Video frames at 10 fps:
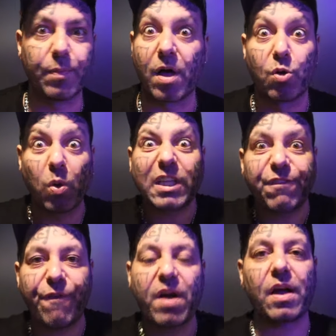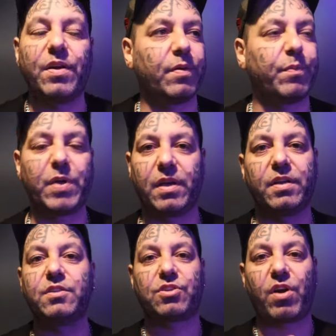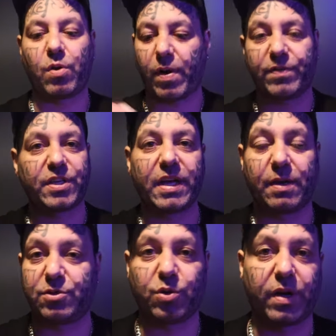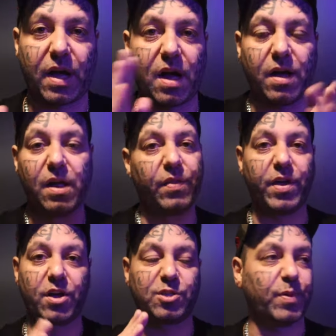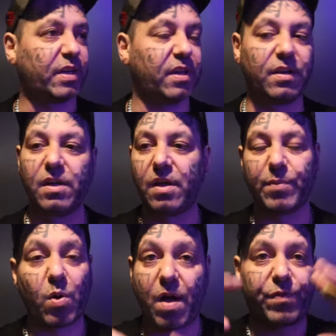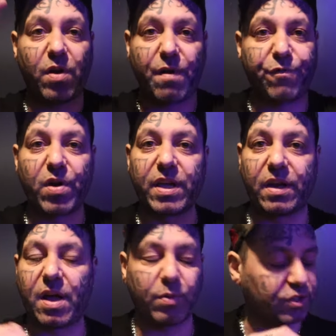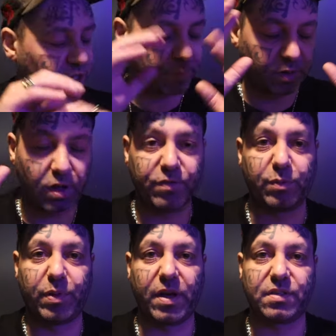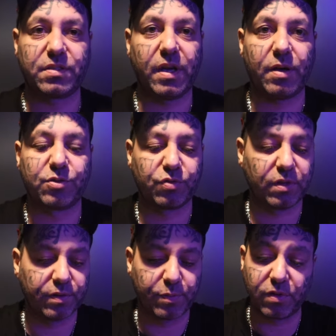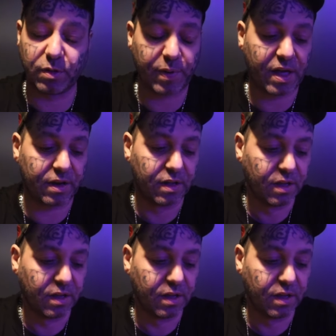I'm like, what the fuck? And I'm thinking, straight away, taking him to a car, there goes my kid. My wife and I freaking out, we're jumping all over the place. Yeah, it was really, really, really bad.